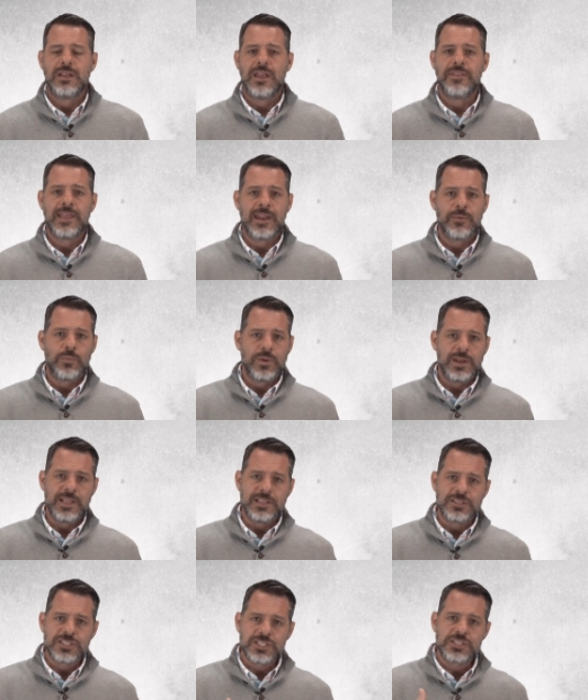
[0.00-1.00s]
And that when
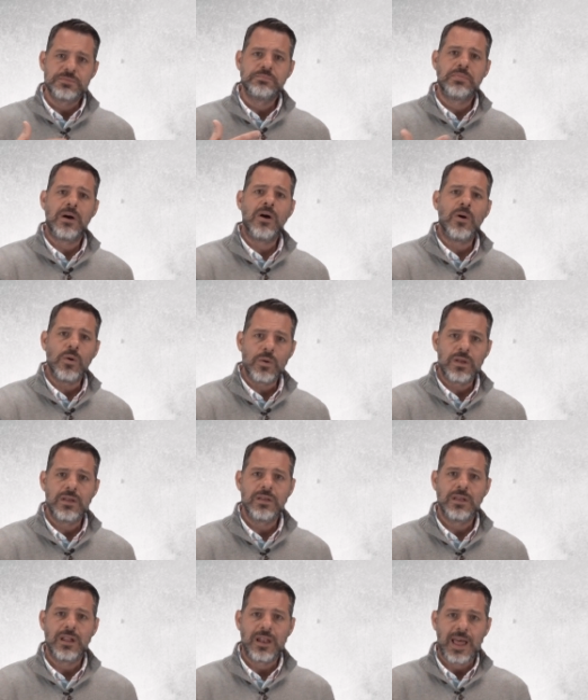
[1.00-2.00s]
he spoke,
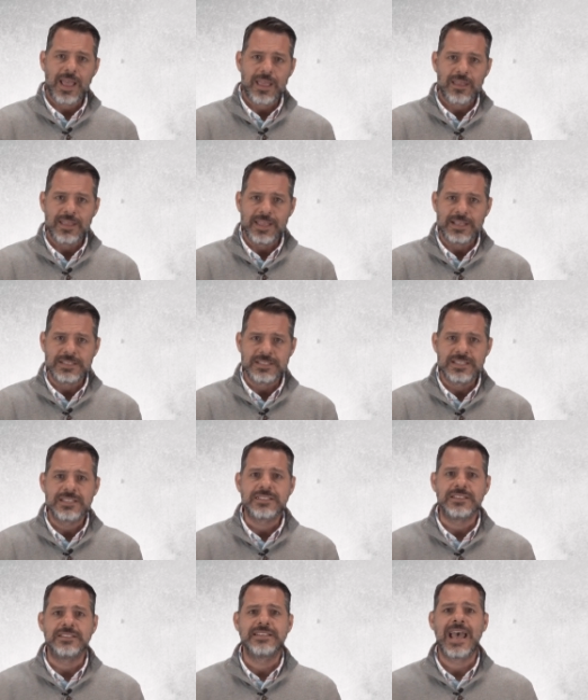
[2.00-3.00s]
like
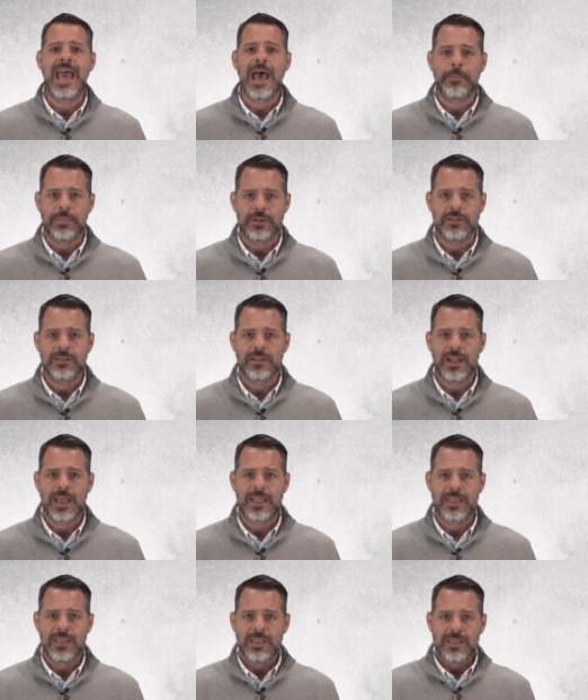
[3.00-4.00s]
existence happened.
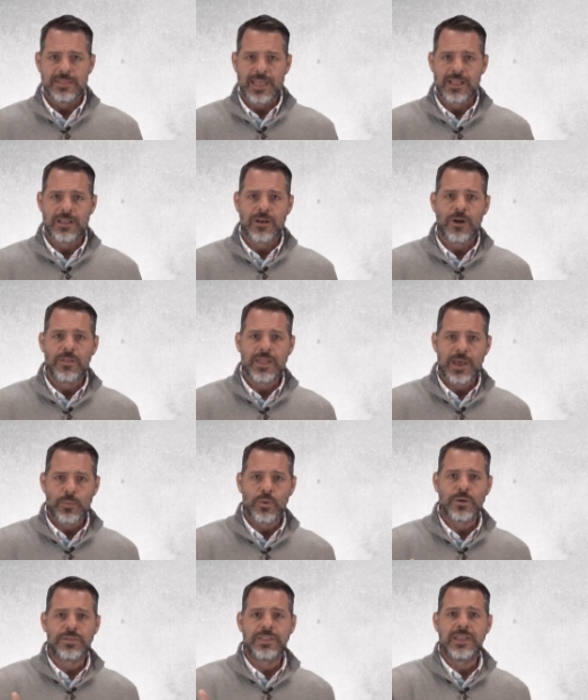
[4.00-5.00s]
Like they call that
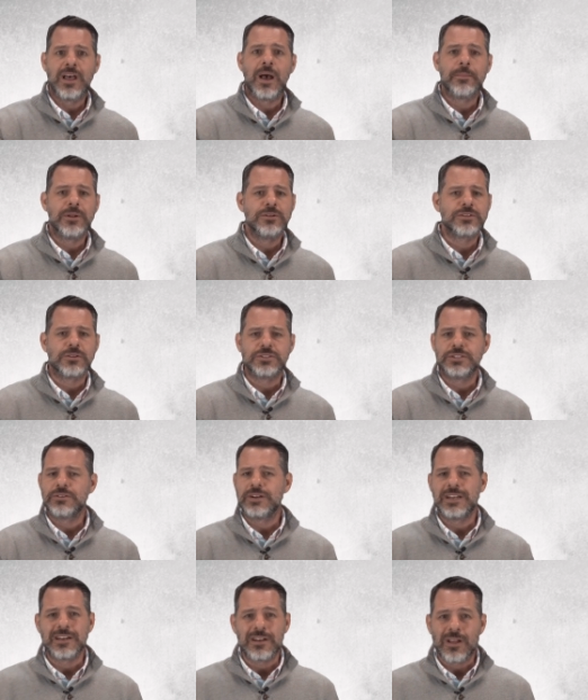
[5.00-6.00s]
word theopneustos. You
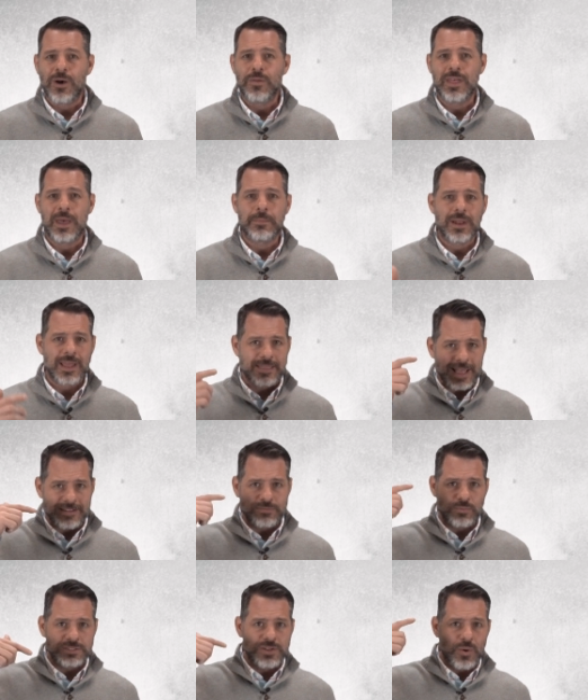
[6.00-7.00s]
don't need to know that, but like
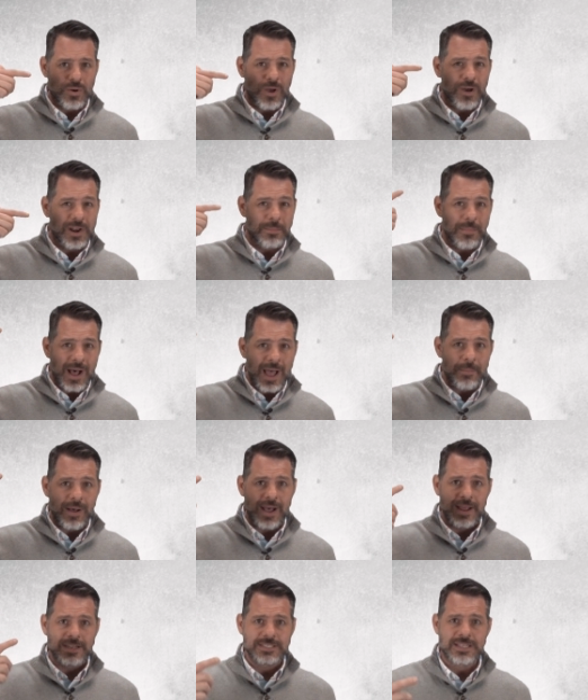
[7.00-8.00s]
that's what's going on in my
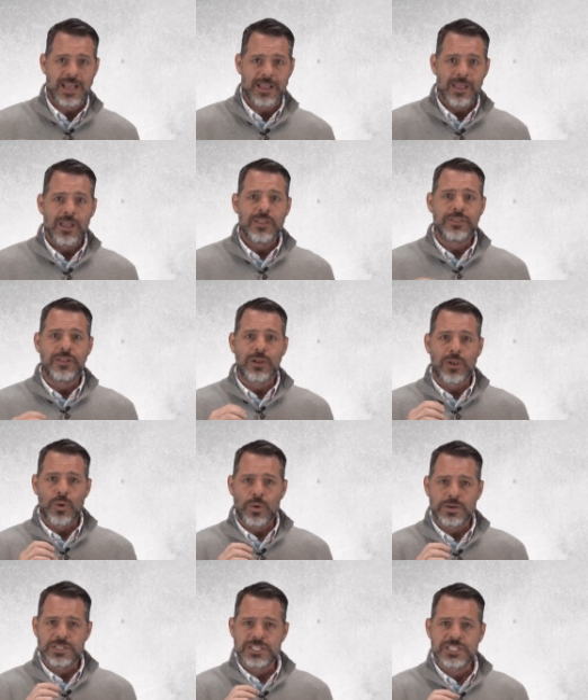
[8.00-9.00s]
mind. It's like the
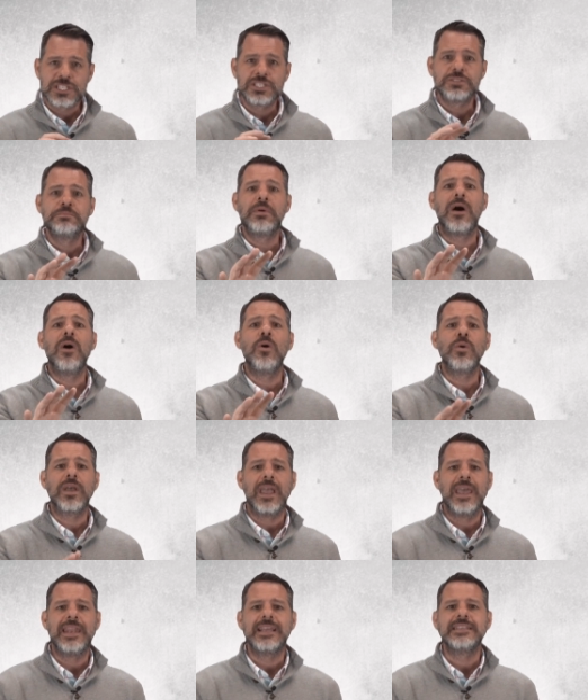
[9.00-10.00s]
Lord spoke
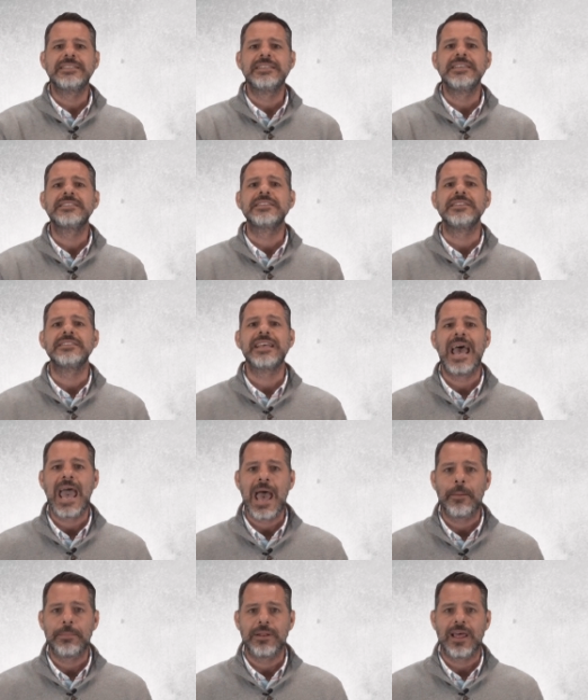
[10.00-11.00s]
and existence
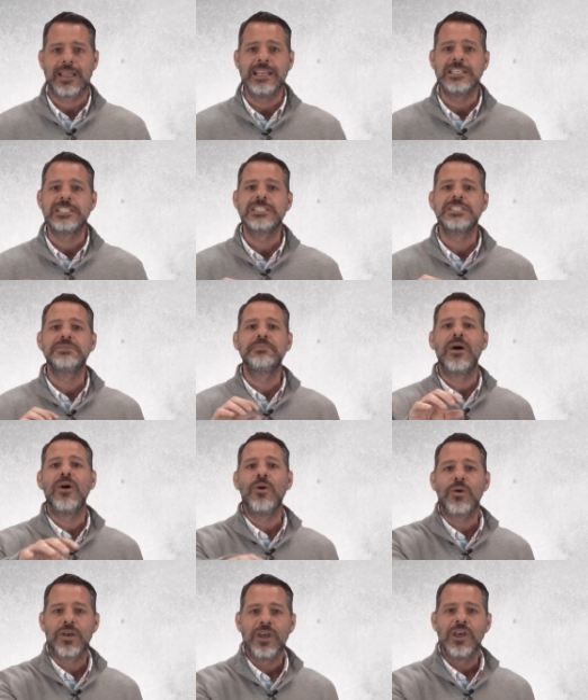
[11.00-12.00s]
happened. Like he
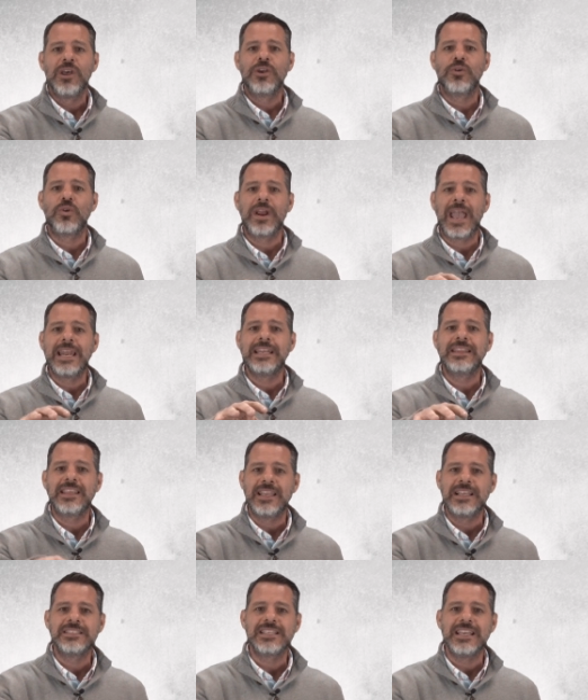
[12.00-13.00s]
spoke, created
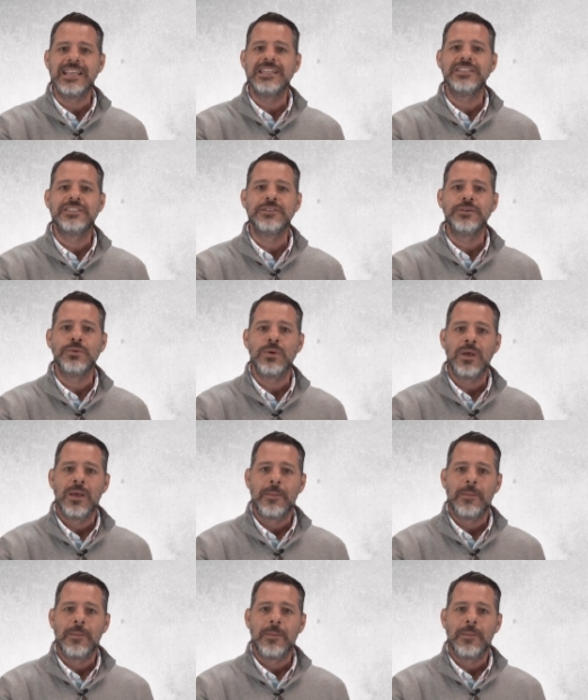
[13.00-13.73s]
things into